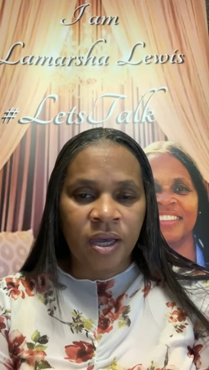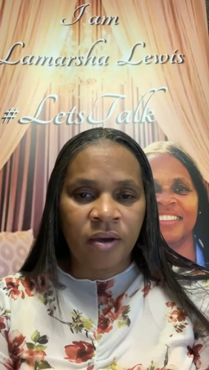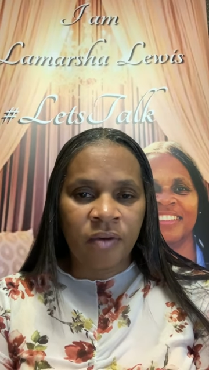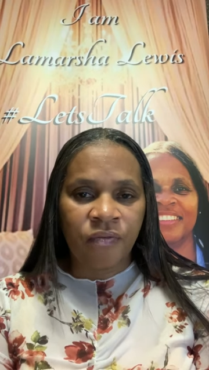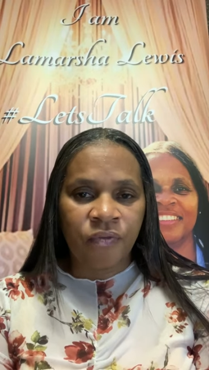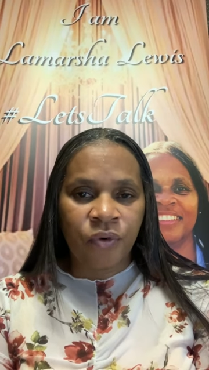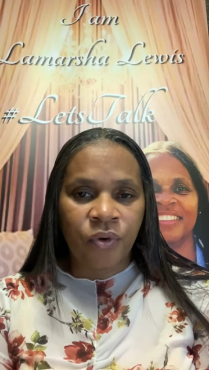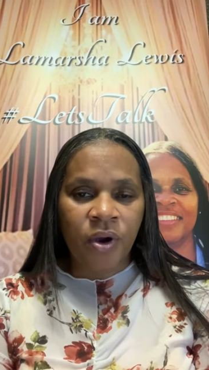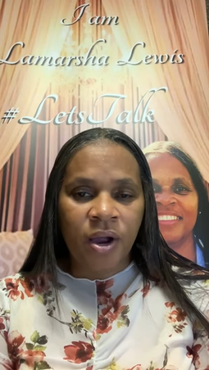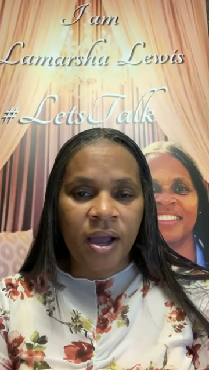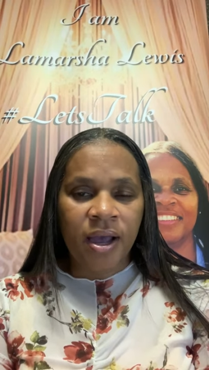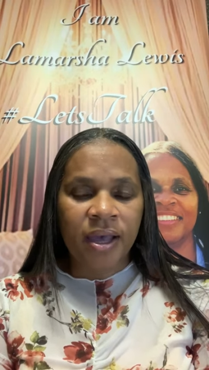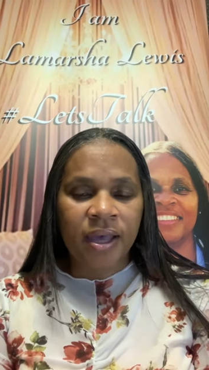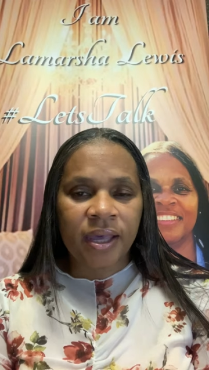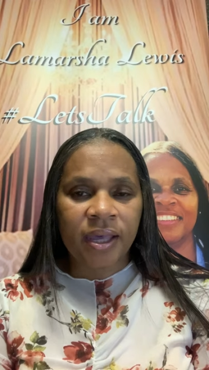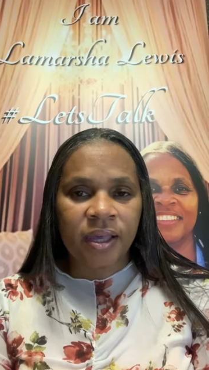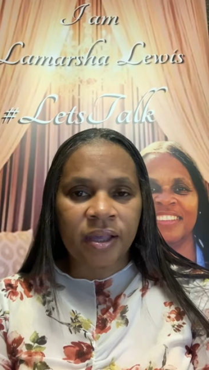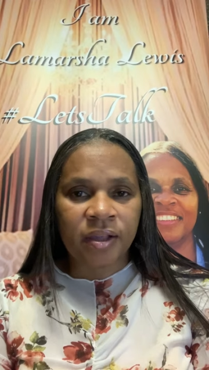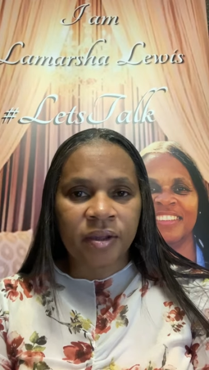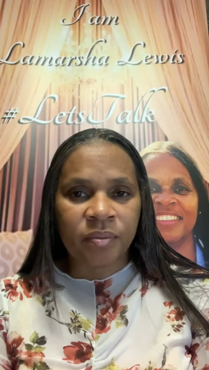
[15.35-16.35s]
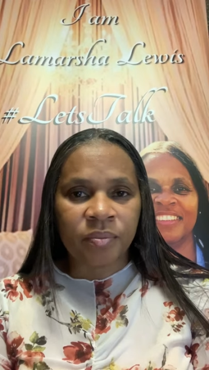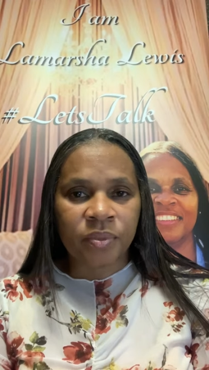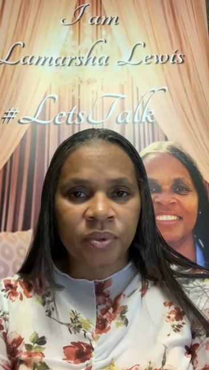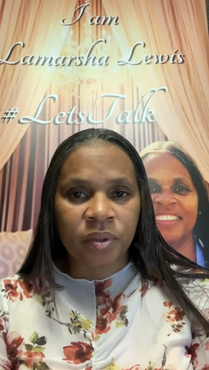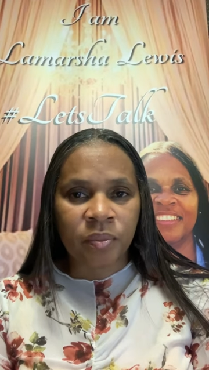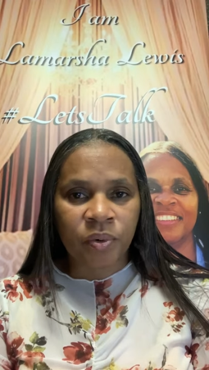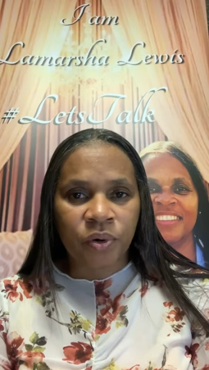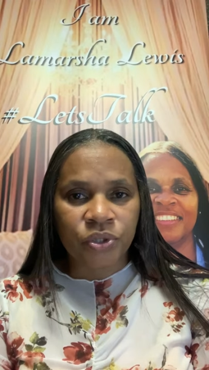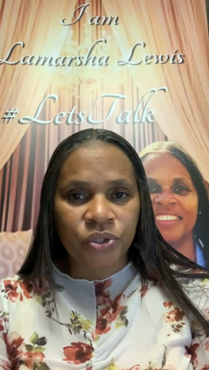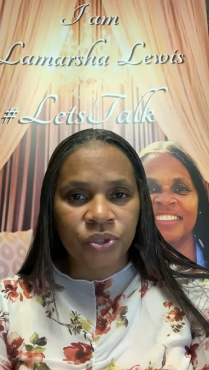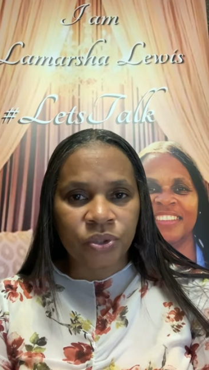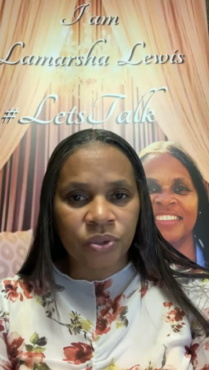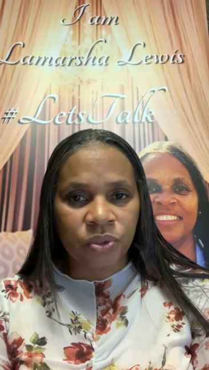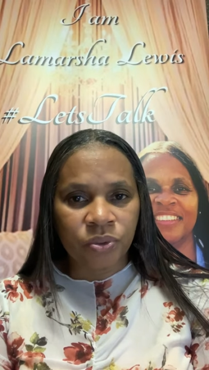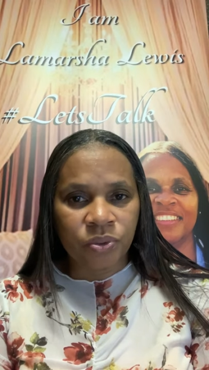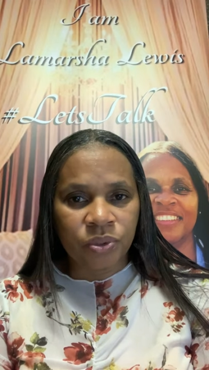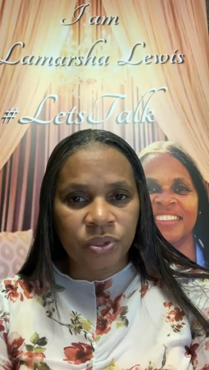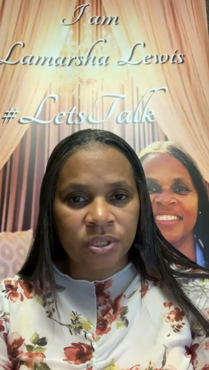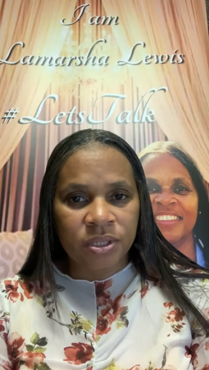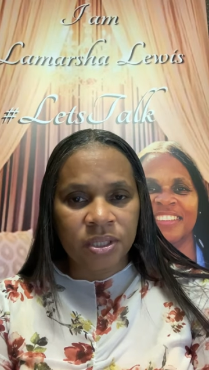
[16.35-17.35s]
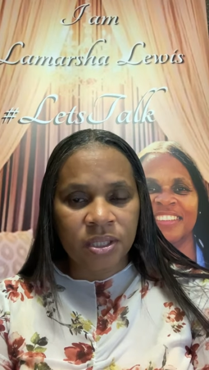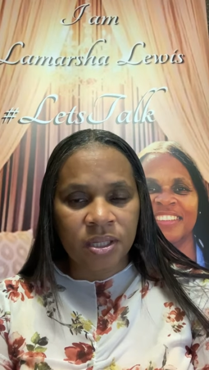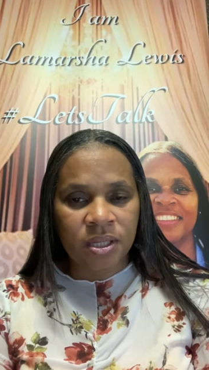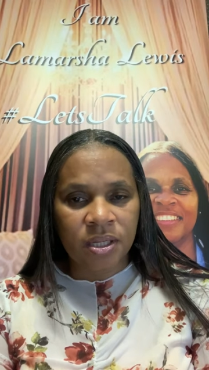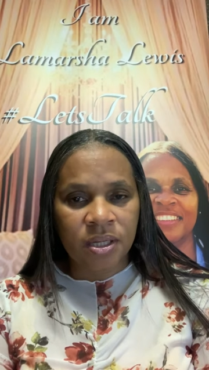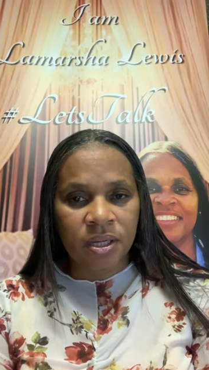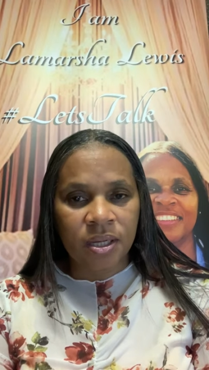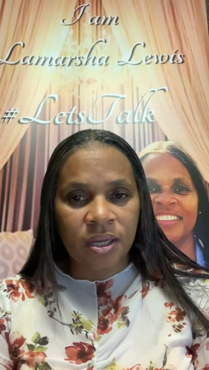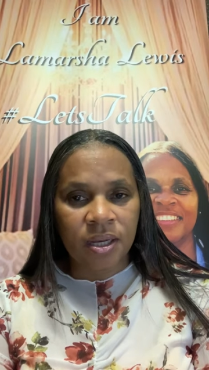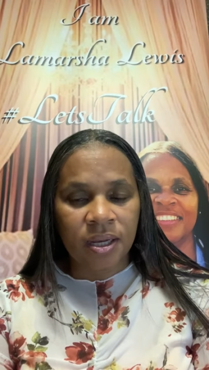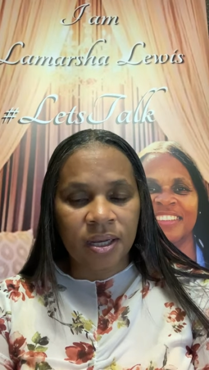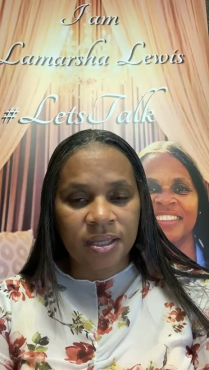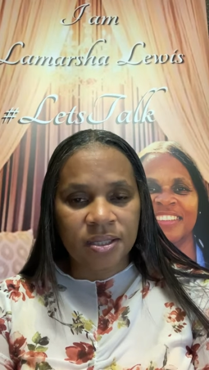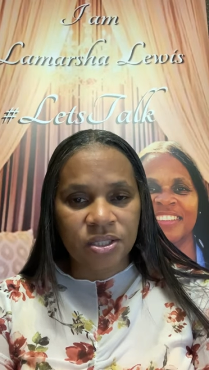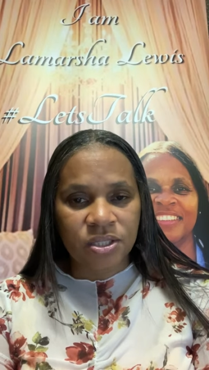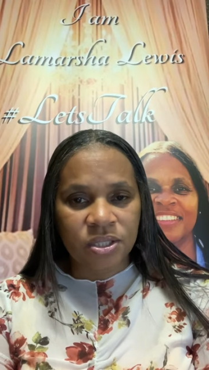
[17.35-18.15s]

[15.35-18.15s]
Speaker 1: for I am LaMarsha Lewis. Let's